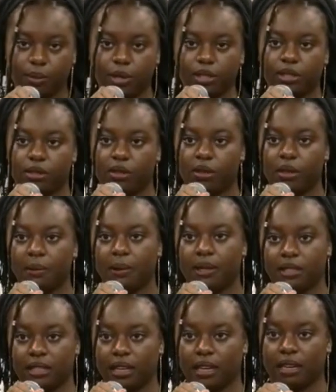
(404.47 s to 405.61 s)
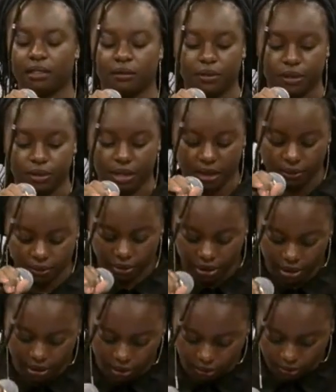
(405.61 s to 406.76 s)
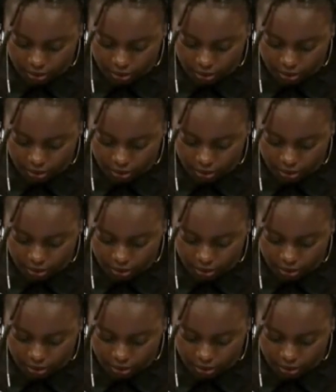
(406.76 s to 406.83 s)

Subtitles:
Spirit is the only person that can fill that void.